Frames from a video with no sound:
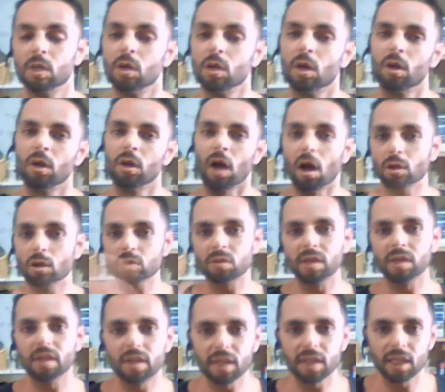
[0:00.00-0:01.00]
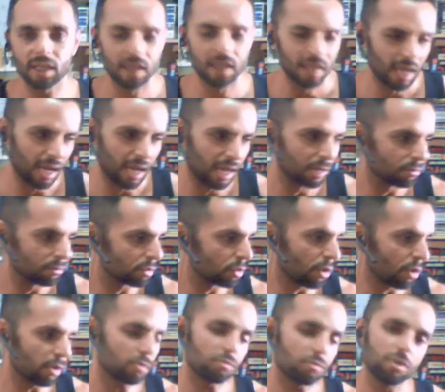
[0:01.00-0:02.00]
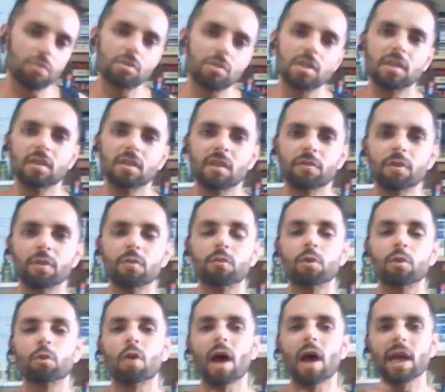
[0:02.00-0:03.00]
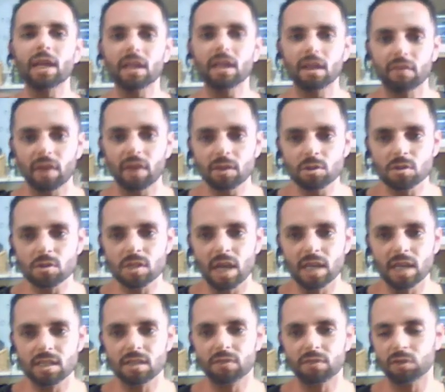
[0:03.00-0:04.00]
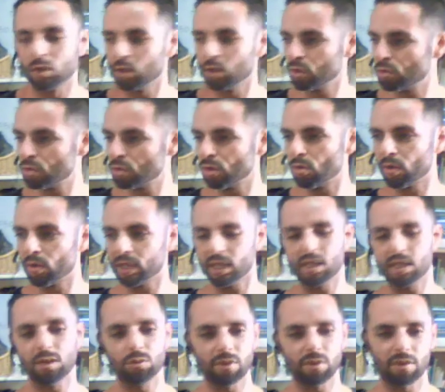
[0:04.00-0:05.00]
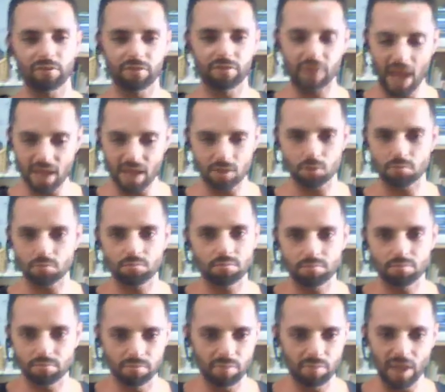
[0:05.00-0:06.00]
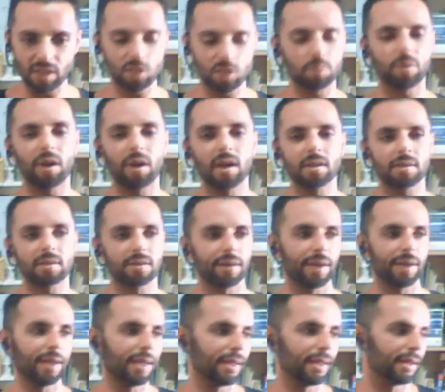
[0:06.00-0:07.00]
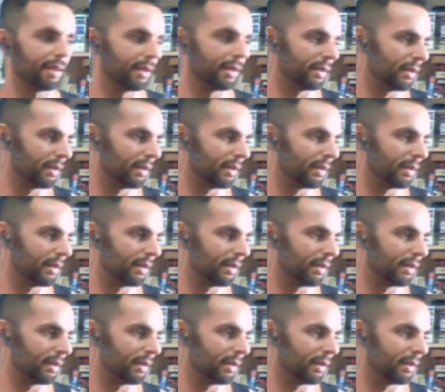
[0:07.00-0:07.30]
Also another thing, start using different variety of exercises. If you're used to going in and doing flat bench press and